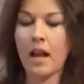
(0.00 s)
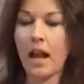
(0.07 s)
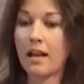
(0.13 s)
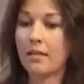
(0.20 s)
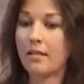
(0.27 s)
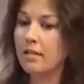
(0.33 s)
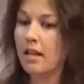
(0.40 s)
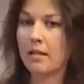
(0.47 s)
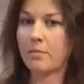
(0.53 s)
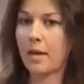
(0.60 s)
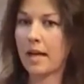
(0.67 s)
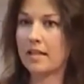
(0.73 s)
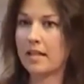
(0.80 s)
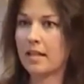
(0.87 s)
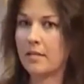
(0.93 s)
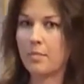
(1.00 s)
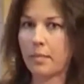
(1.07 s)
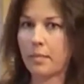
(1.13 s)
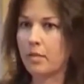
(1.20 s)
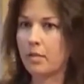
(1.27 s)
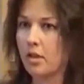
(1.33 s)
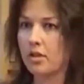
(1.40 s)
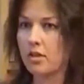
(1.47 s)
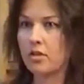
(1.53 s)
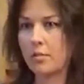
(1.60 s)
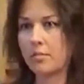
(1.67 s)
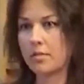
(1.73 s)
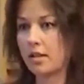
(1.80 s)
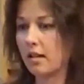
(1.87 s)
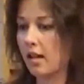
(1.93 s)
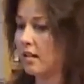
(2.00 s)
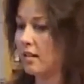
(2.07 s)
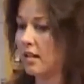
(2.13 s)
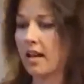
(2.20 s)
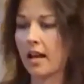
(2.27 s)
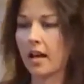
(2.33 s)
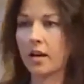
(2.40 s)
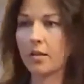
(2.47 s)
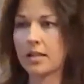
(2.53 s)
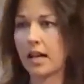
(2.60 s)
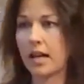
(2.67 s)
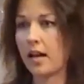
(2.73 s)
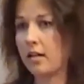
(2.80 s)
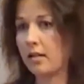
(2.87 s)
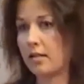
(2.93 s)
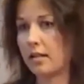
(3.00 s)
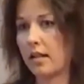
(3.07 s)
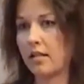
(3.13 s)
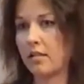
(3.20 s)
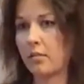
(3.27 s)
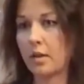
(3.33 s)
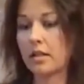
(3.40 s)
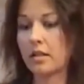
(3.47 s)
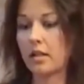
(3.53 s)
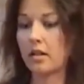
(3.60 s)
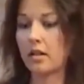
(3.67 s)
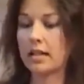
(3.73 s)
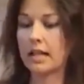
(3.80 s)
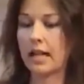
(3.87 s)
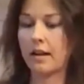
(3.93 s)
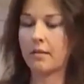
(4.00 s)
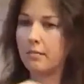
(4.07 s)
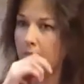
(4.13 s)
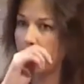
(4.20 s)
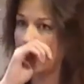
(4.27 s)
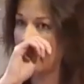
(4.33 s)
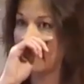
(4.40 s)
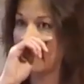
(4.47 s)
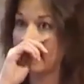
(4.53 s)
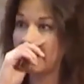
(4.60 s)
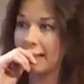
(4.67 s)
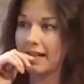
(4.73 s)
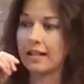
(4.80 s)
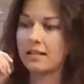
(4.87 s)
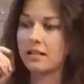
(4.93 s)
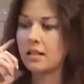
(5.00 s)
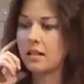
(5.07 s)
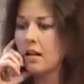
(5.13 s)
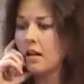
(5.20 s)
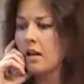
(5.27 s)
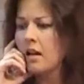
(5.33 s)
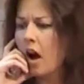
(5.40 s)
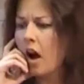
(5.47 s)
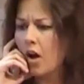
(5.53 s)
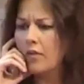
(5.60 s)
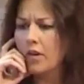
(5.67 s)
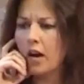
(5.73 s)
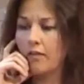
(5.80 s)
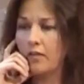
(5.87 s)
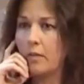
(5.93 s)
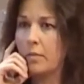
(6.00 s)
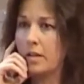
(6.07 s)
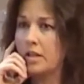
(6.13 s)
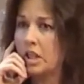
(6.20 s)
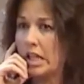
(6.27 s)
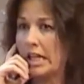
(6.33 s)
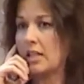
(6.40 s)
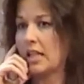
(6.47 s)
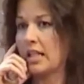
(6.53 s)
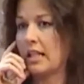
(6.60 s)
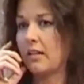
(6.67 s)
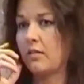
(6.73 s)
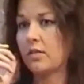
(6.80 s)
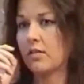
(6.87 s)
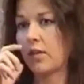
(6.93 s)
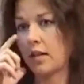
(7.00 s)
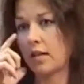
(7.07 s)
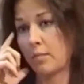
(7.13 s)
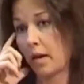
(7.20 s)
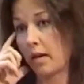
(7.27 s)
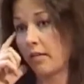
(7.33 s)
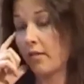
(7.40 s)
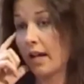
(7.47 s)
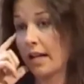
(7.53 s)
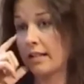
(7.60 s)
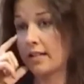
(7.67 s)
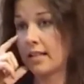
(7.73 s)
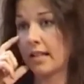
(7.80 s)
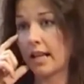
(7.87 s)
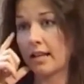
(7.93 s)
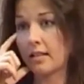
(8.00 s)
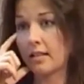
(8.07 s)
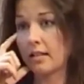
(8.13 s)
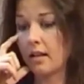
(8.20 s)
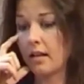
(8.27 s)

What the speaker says: And basically people just jumped at that and they helped out and we started to get money in. And over half the budget actually was funded by the fans in the end.